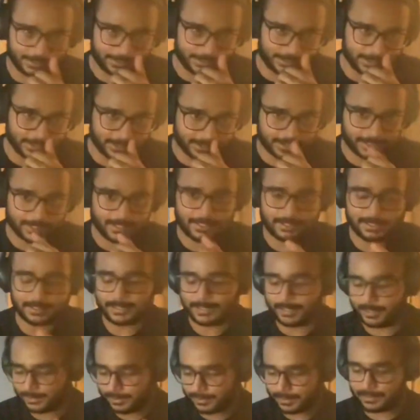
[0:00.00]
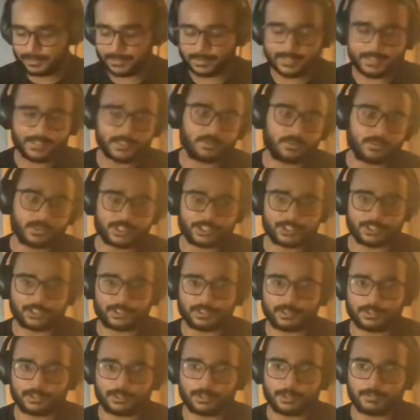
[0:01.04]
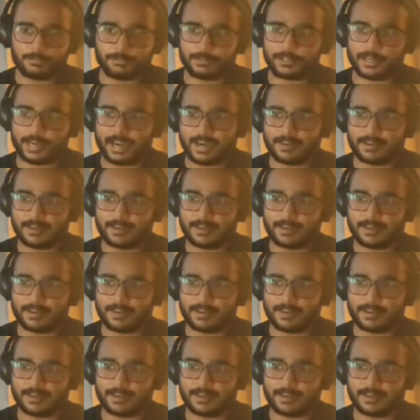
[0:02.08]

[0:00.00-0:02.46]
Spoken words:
is just a decentralized version of